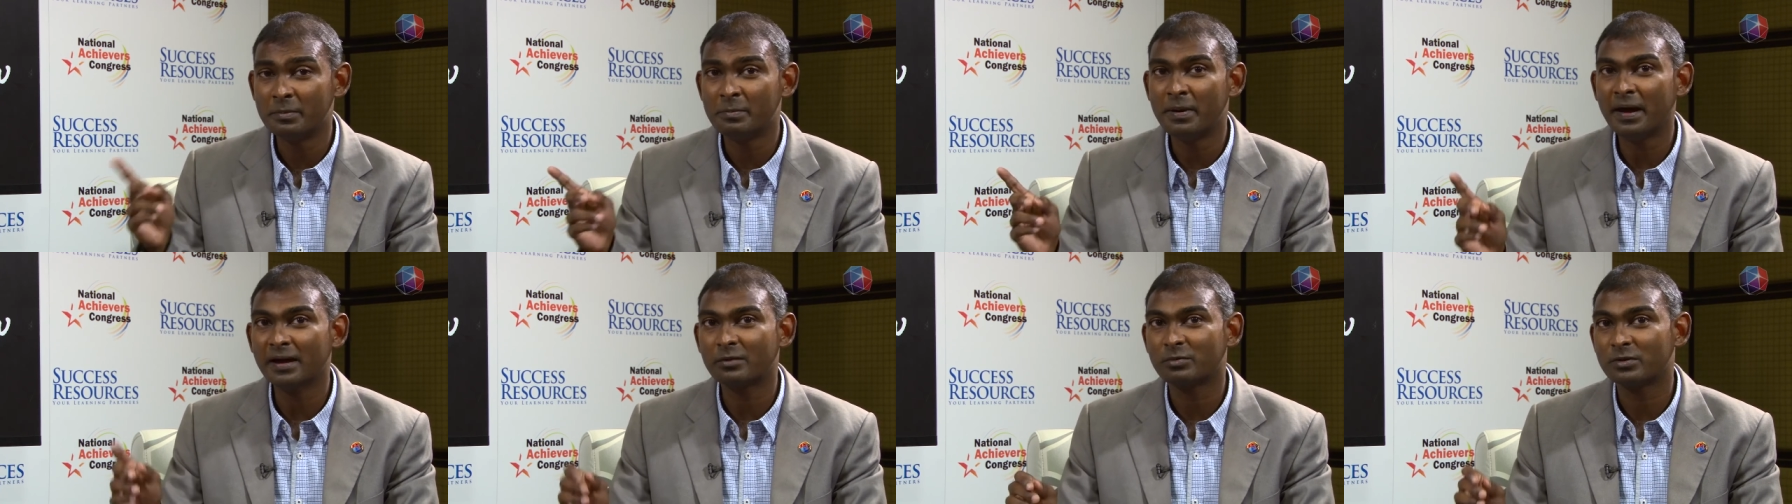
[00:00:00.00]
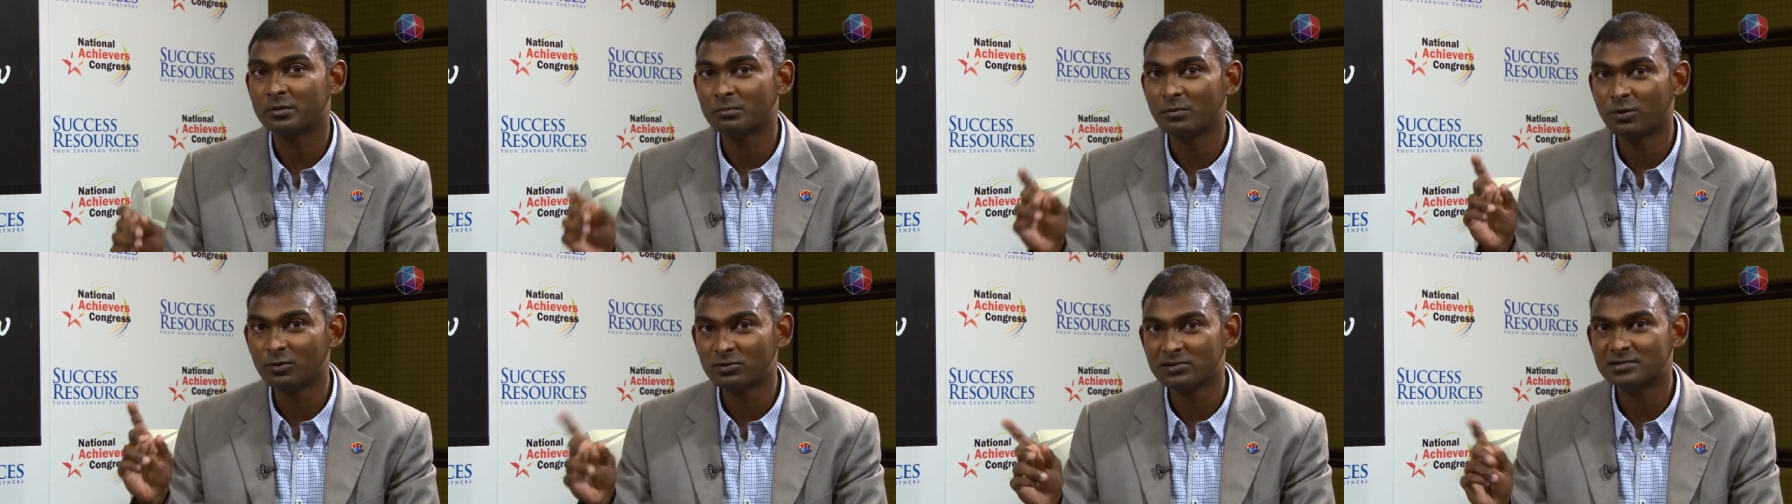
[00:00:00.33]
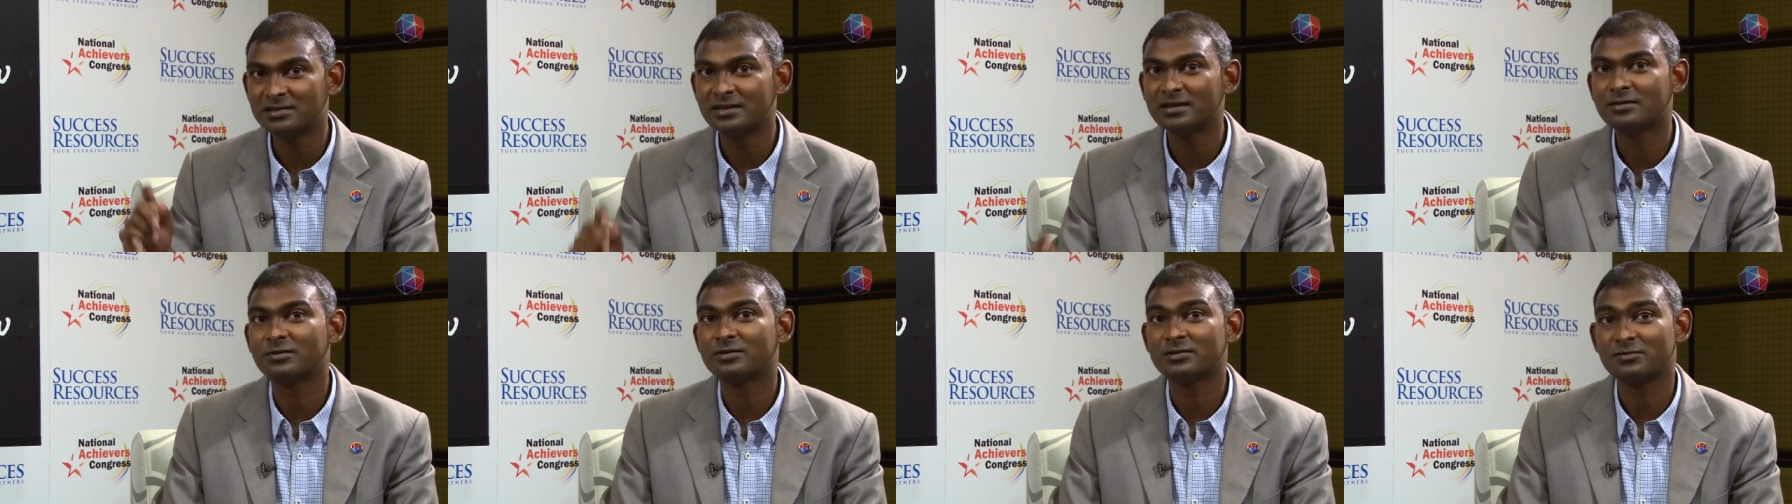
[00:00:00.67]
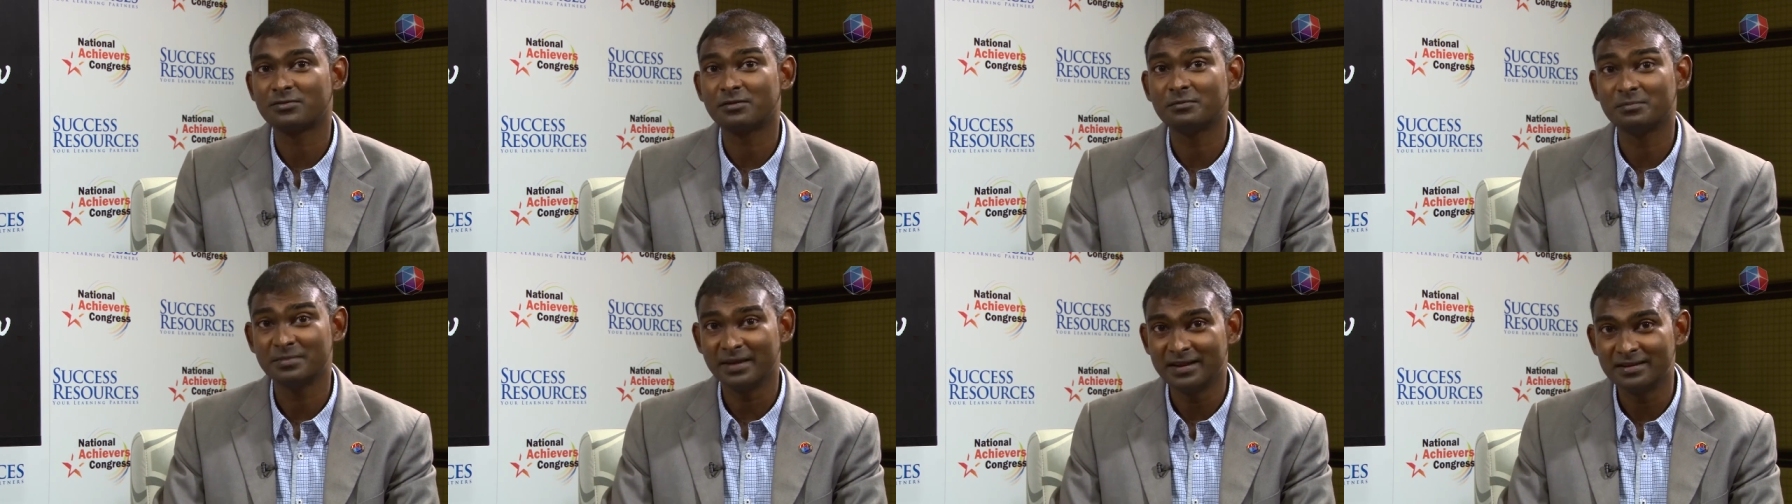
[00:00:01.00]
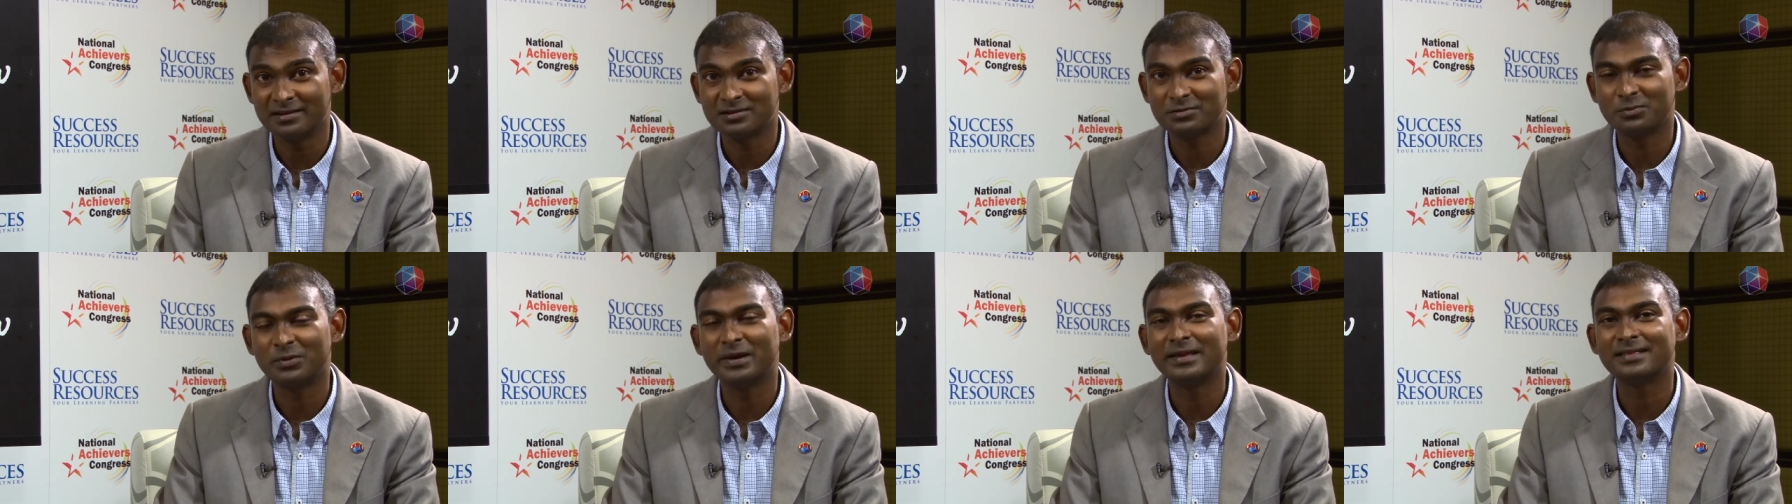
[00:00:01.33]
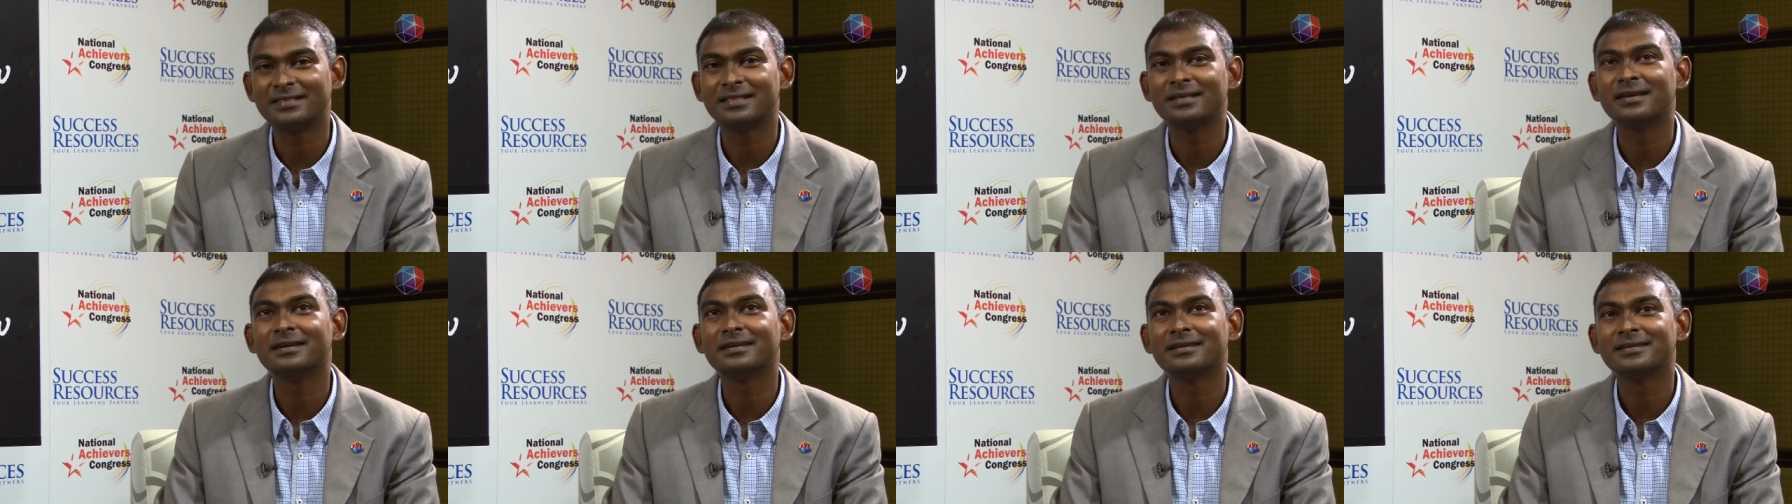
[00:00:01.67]
back with more secrets from Dennis
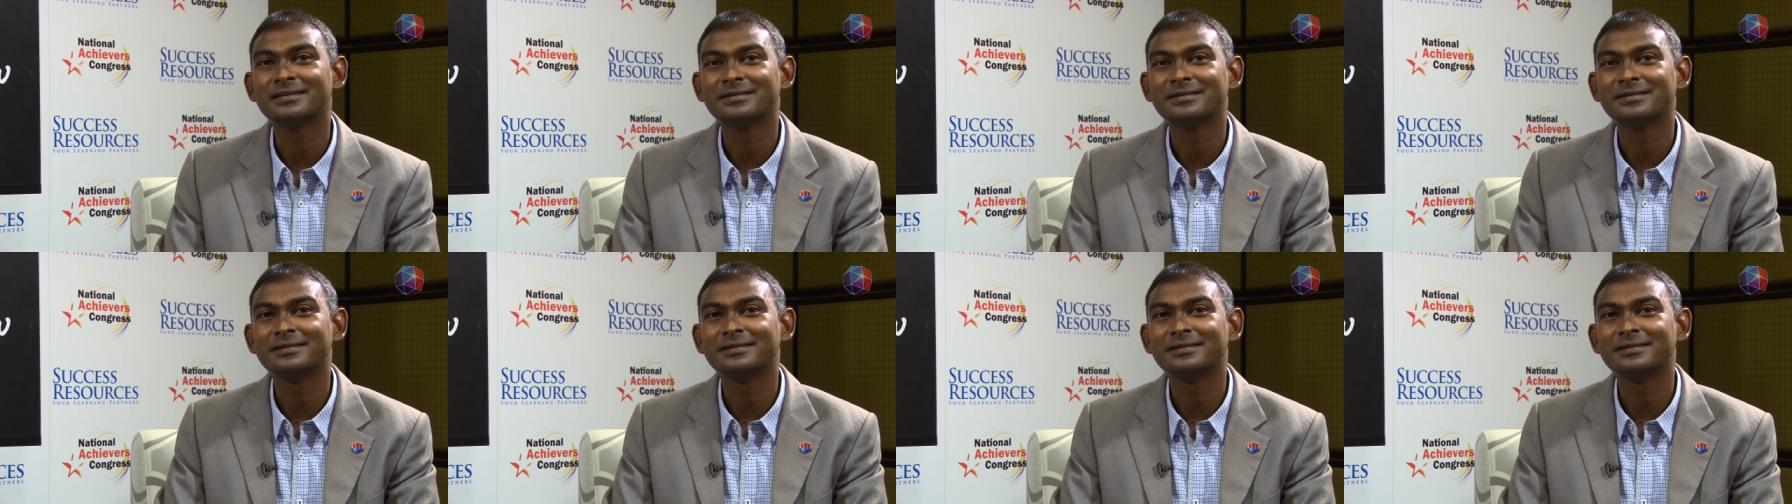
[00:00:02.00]
Waitley.